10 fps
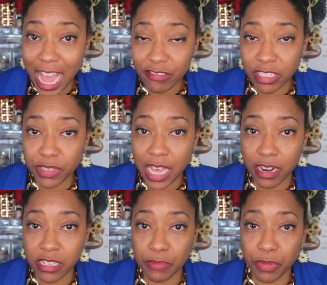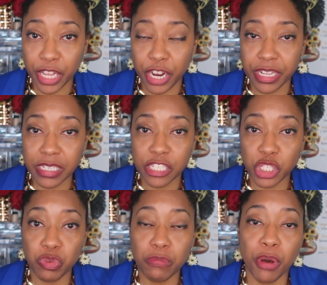have some kind of similarity,
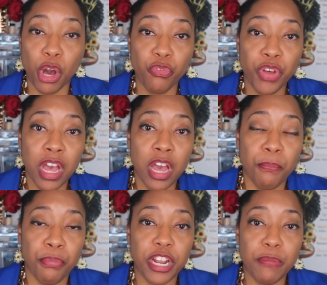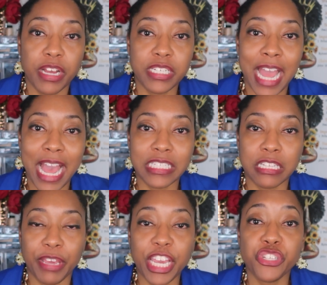since we both pretty much had
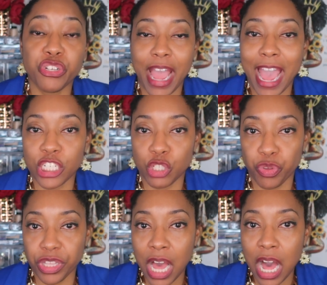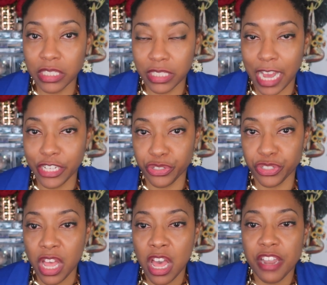some interaction with
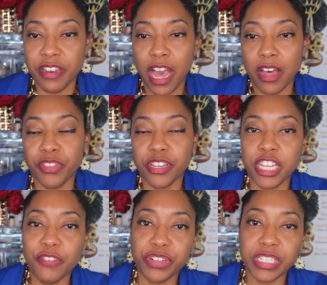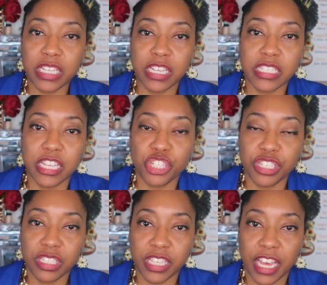colonizers. Now the difference is that
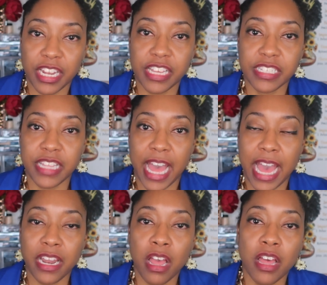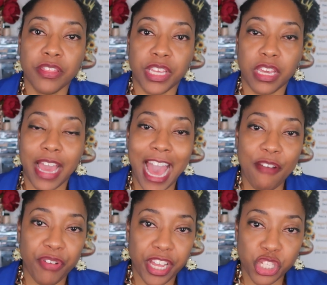she said is that the
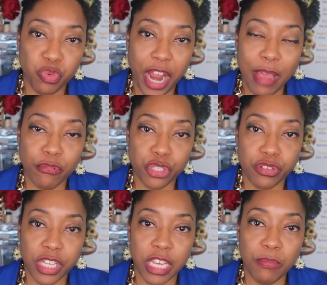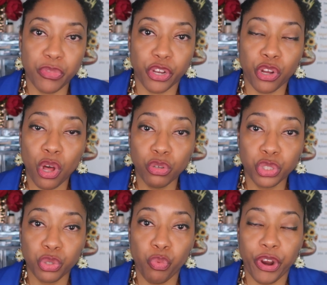Africans were able to keep their
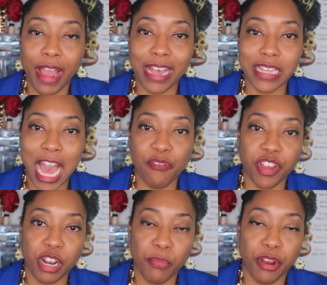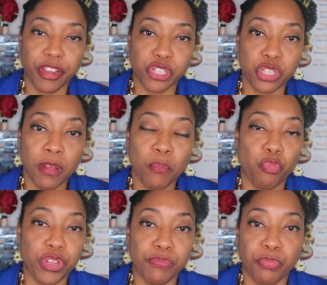culture, whereas African Americans,
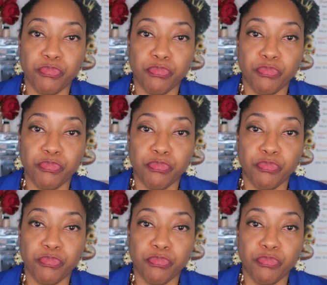we